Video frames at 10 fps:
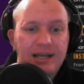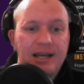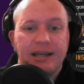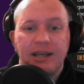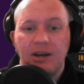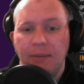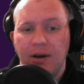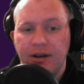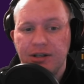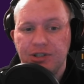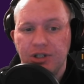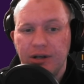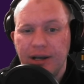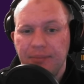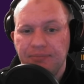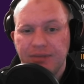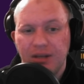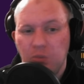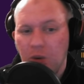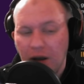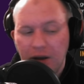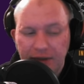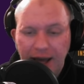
Killmonger and Shuri, work on